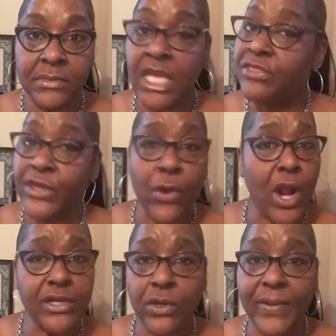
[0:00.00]
And there
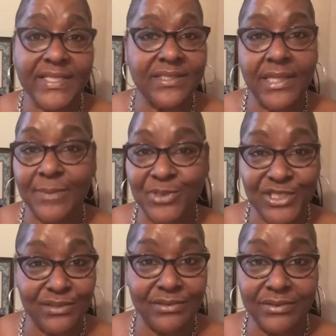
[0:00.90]
are no
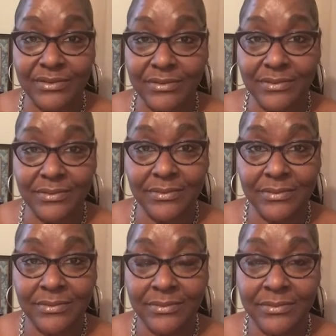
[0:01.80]
exceptions.
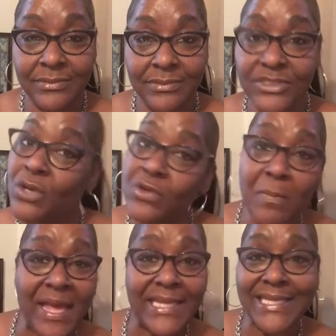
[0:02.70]
Don't
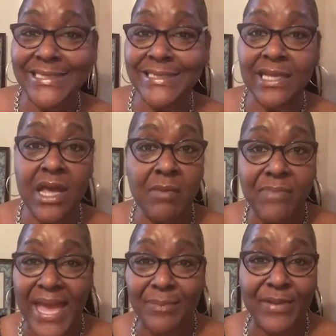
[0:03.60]
nobody get to come
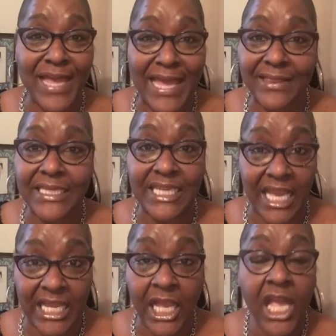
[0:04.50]
back behind the
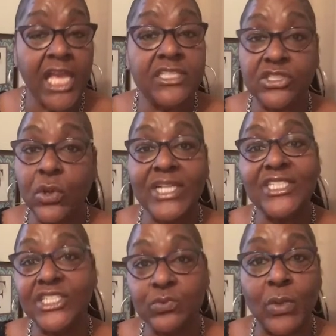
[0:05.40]
gate and
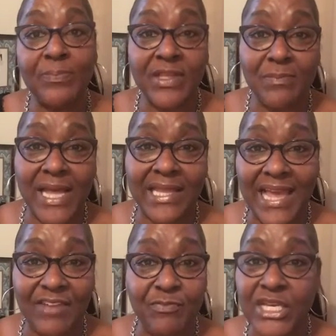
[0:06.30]
start disrupting my
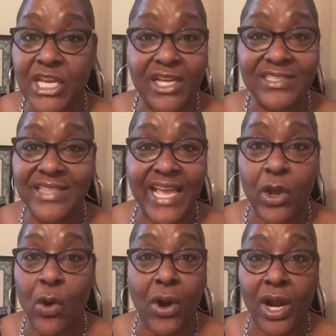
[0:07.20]
life because they
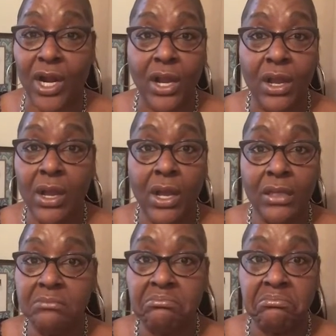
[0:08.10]
are
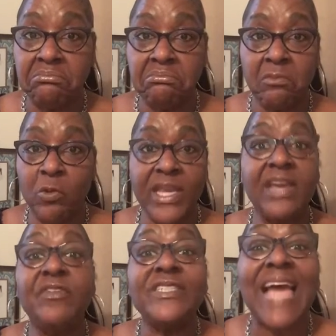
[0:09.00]

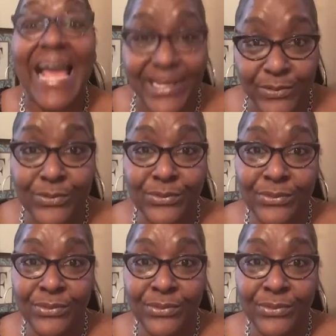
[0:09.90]
whatever title.